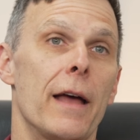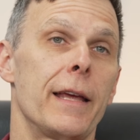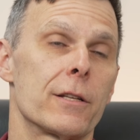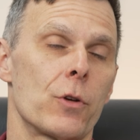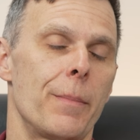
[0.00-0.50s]

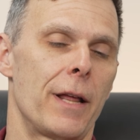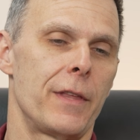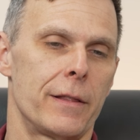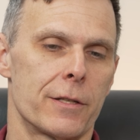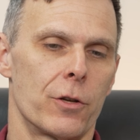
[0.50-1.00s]
again, so I
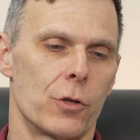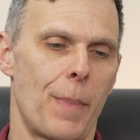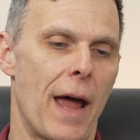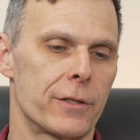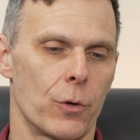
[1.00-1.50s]
think this goes
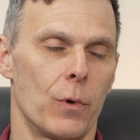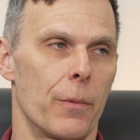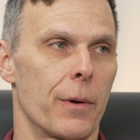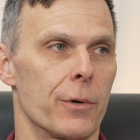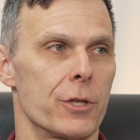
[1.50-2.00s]
back to what
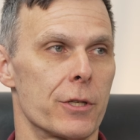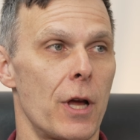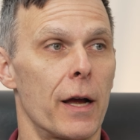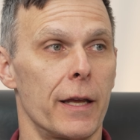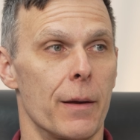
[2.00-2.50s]
we were just
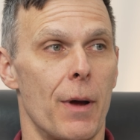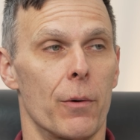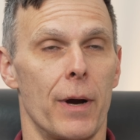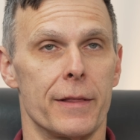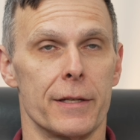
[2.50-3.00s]
talking
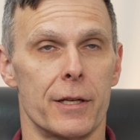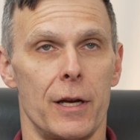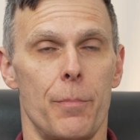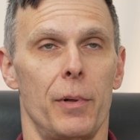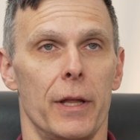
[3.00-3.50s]
about, right? This
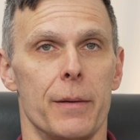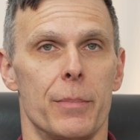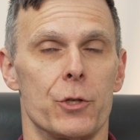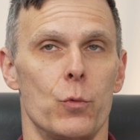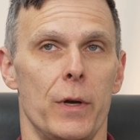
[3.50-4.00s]
coupling
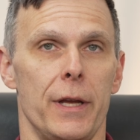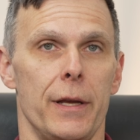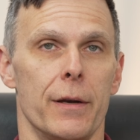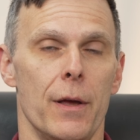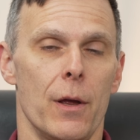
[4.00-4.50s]

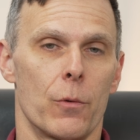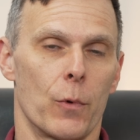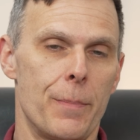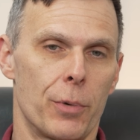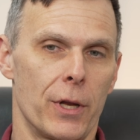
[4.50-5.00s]
between
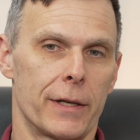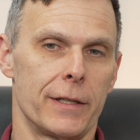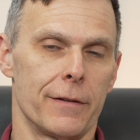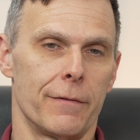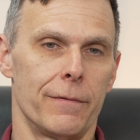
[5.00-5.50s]

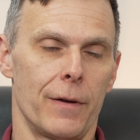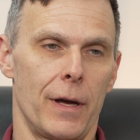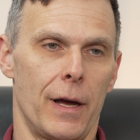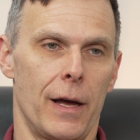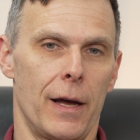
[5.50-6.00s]
reproductive
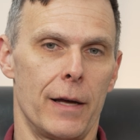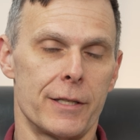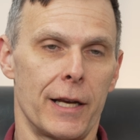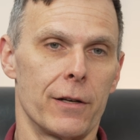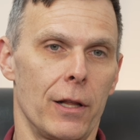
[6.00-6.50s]

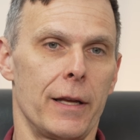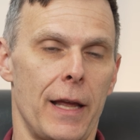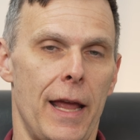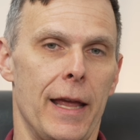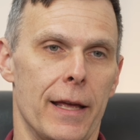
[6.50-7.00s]

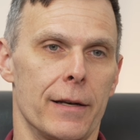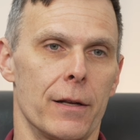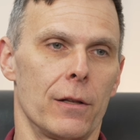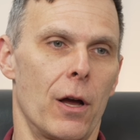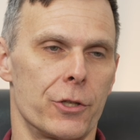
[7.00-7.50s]
signaling
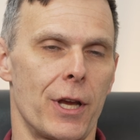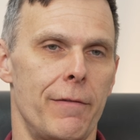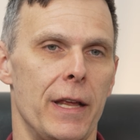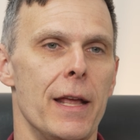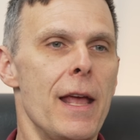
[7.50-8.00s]
and
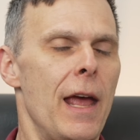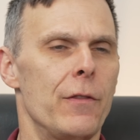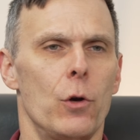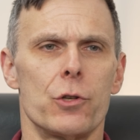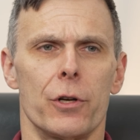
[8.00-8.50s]
longevity.
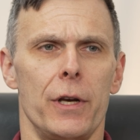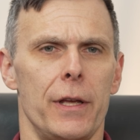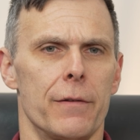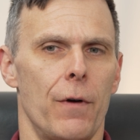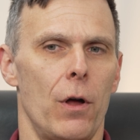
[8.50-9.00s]
And those are going
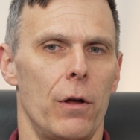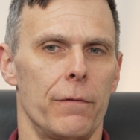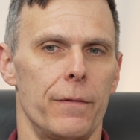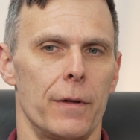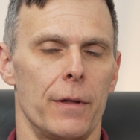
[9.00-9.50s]
to involve